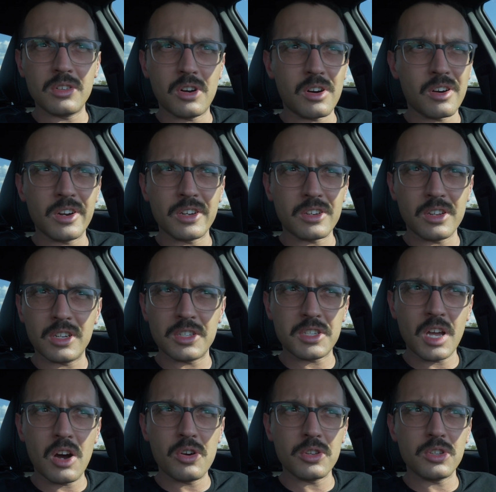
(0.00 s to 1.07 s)
aren't going to
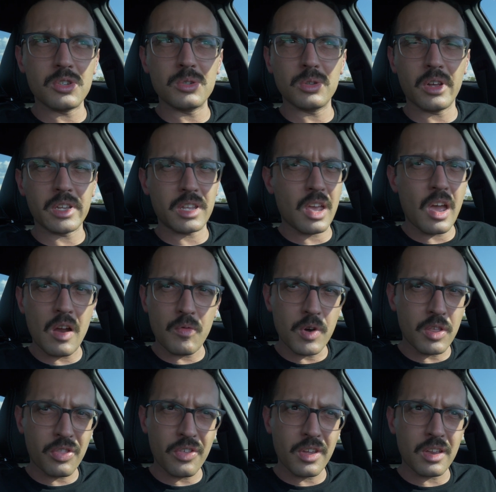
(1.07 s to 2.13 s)
tell you like
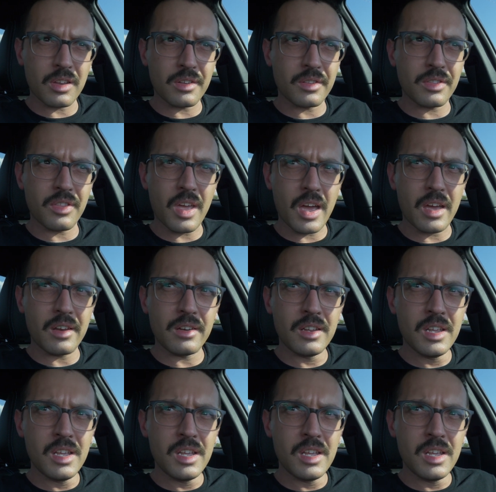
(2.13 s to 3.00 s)
everything that